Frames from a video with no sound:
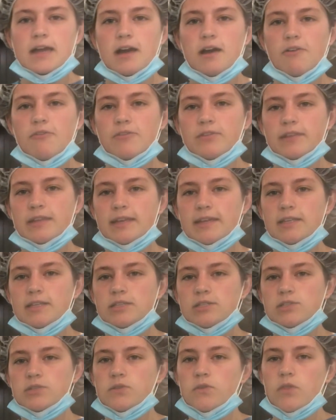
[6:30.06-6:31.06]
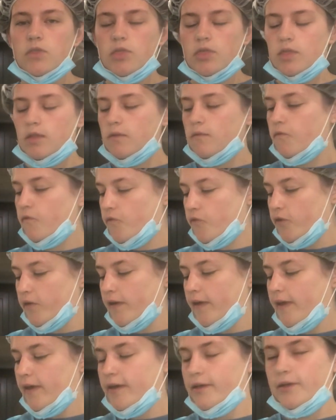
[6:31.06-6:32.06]
of
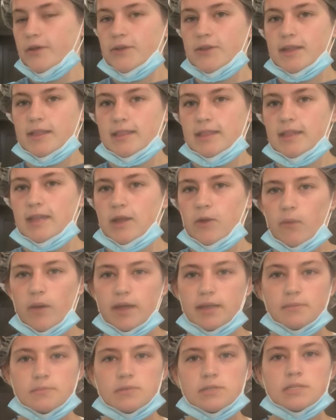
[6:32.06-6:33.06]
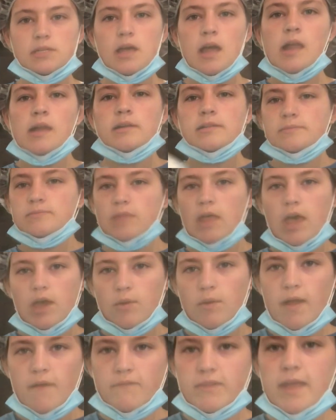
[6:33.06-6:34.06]
lint-free hood cleaning wipes. I
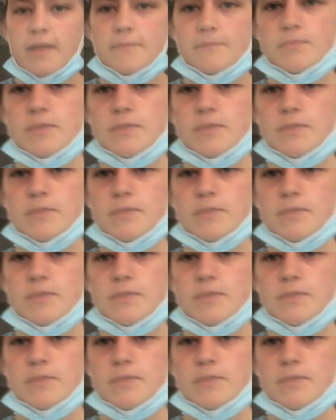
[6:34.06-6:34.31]
don't have that,